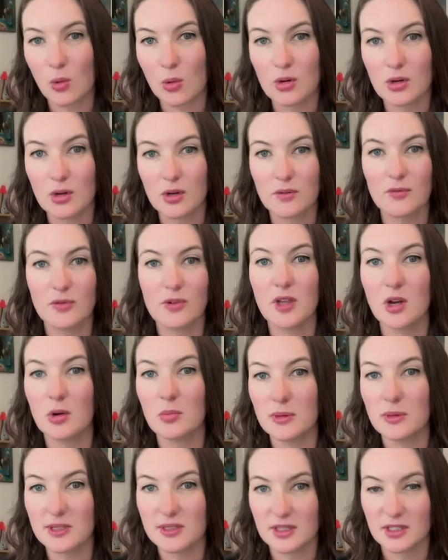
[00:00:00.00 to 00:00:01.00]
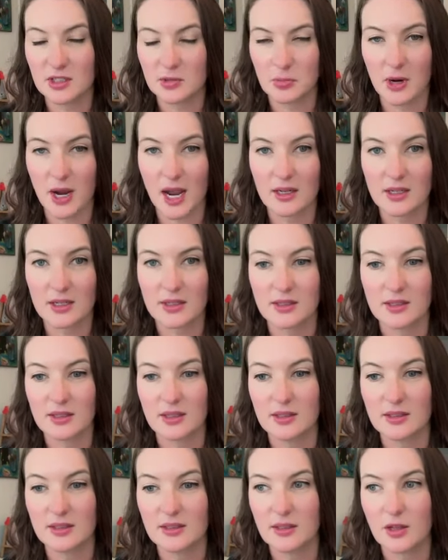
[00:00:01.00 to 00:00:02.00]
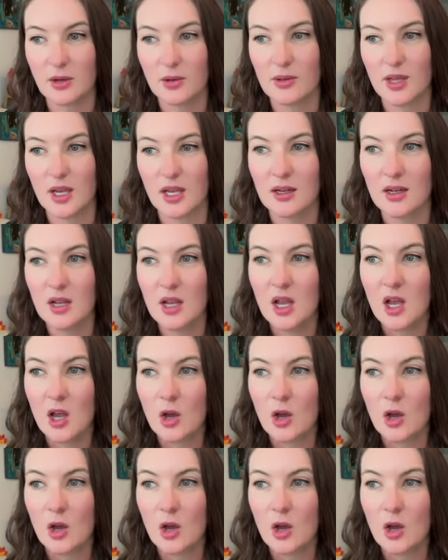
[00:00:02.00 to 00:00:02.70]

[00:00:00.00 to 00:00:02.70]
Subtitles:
order for their business practices so that